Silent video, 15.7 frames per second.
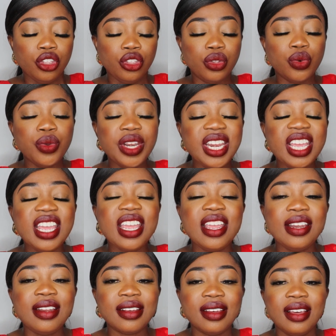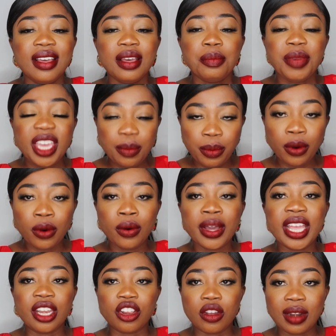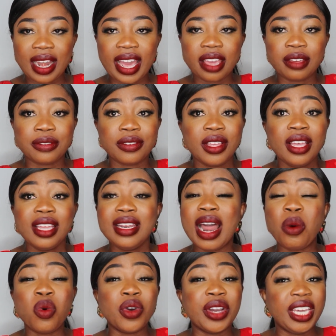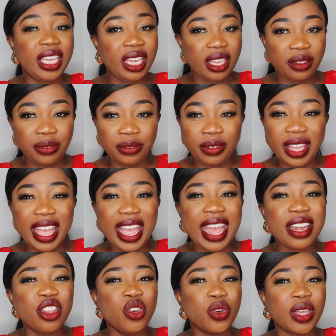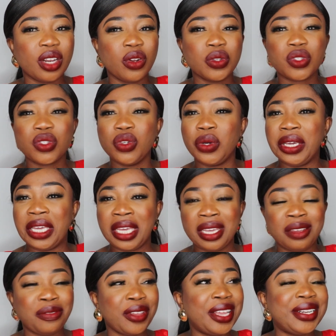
You need people in your life that will give and you can also give.